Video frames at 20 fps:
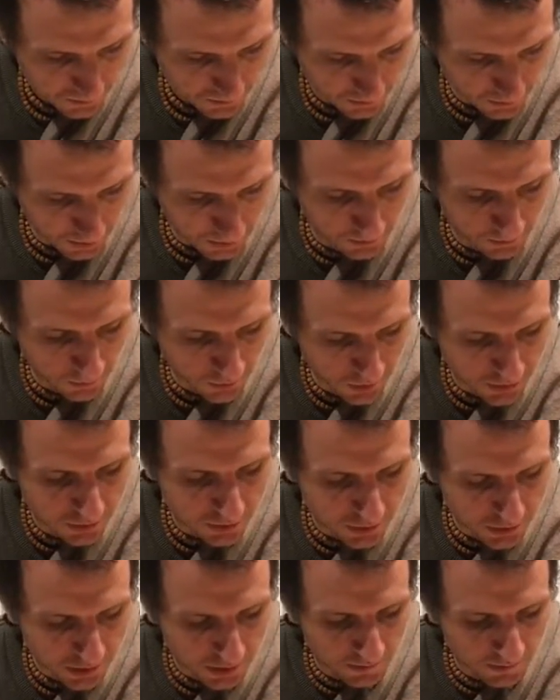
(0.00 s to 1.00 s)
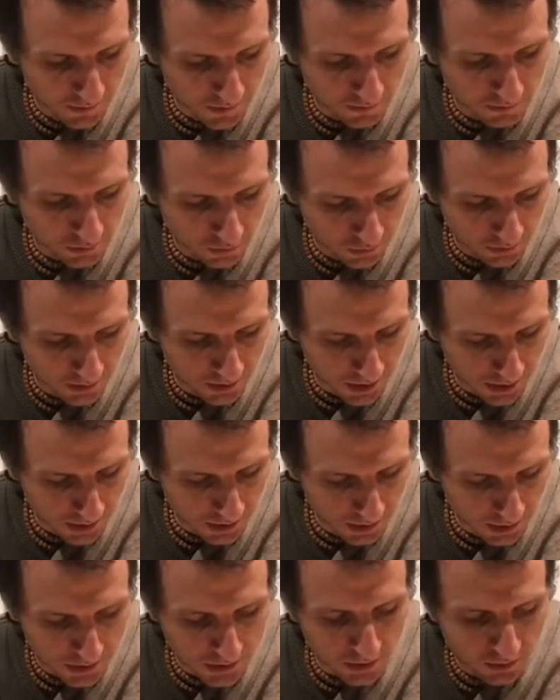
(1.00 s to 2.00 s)
The devotional service of the Lord
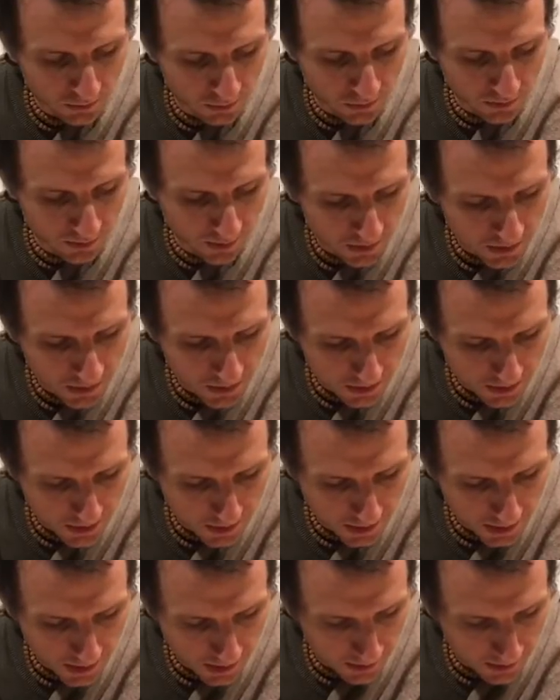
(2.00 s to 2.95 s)
is so auspicious